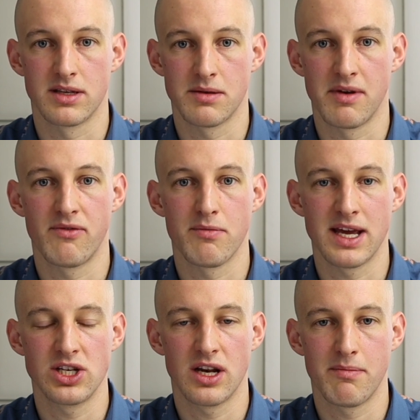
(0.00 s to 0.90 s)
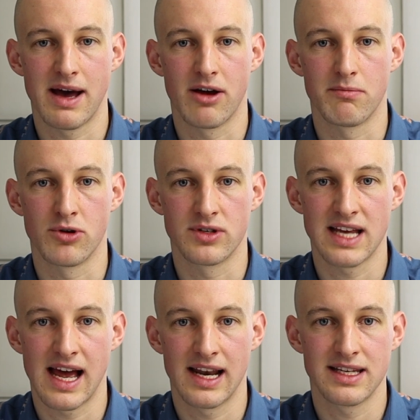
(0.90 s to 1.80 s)
information about
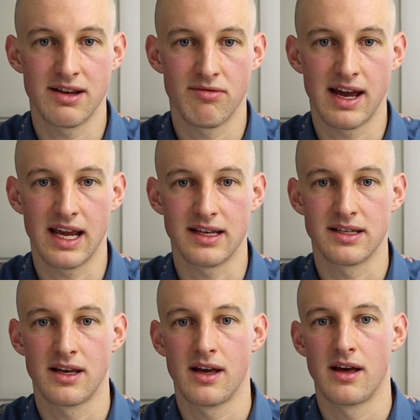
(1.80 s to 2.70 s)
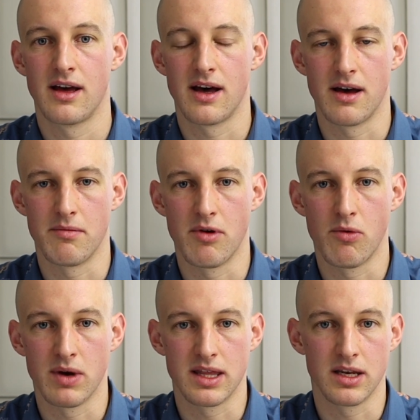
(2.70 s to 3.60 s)
mortality rate
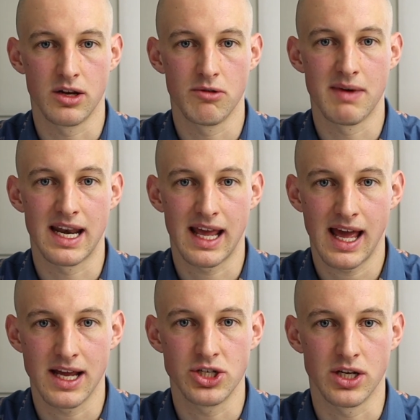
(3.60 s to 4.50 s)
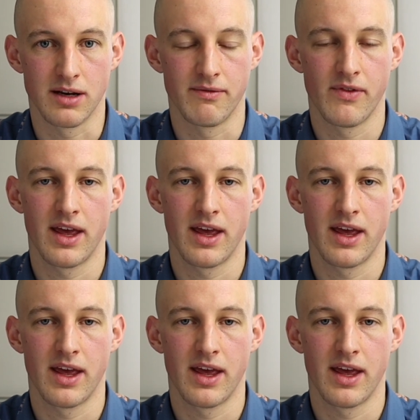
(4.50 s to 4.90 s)
with a new medication.